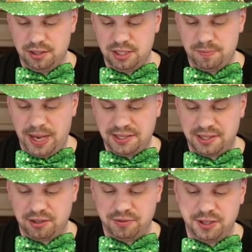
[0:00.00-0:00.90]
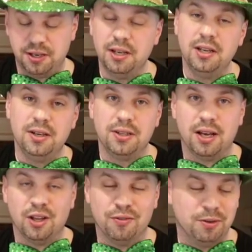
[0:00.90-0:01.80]
spastic over here,
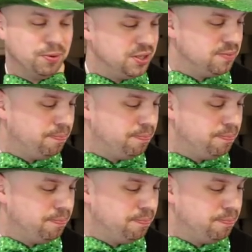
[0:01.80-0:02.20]
all over the place.